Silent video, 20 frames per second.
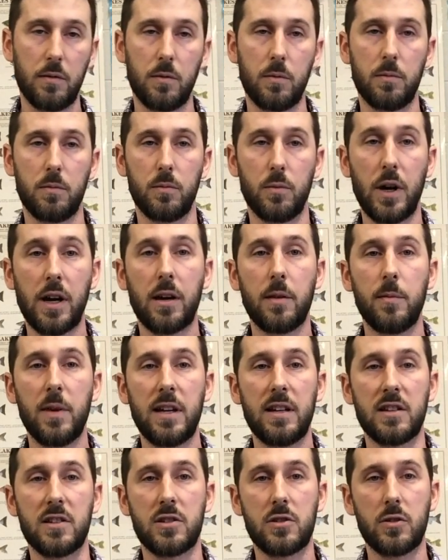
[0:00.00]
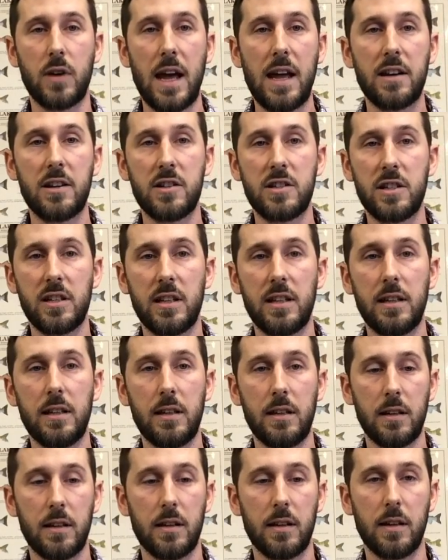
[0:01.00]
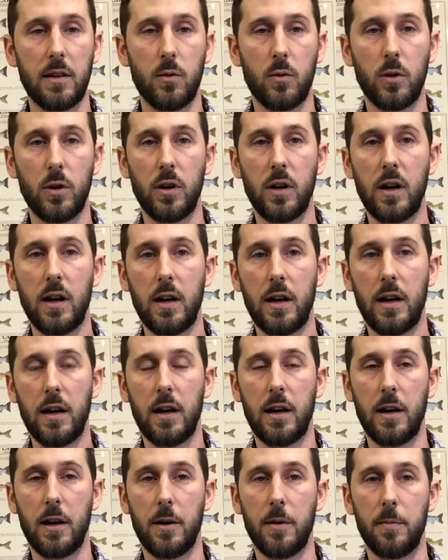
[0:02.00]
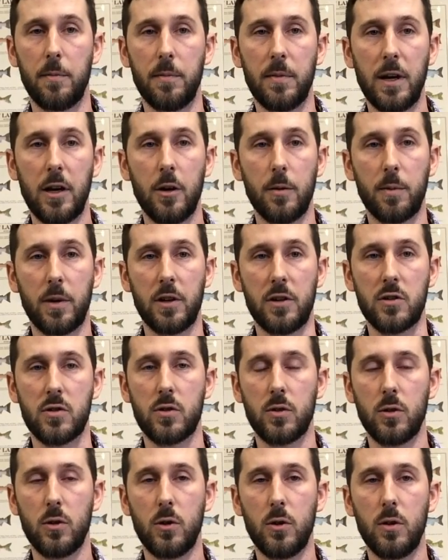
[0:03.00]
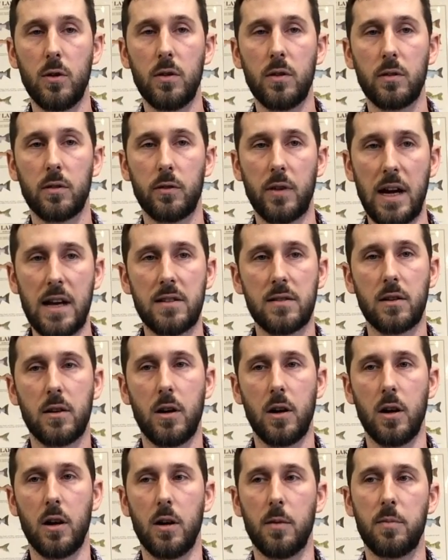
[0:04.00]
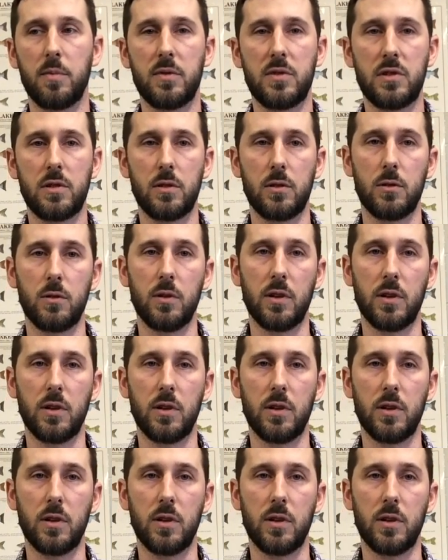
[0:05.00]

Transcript: recommend a strategy that will help control grass carp to